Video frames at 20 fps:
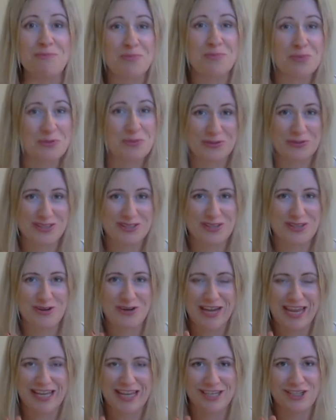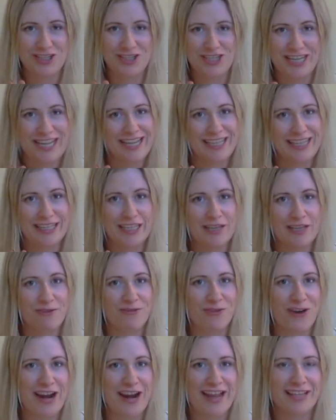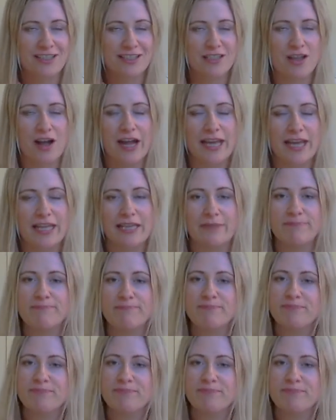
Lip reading: books on energy healing for anxiety.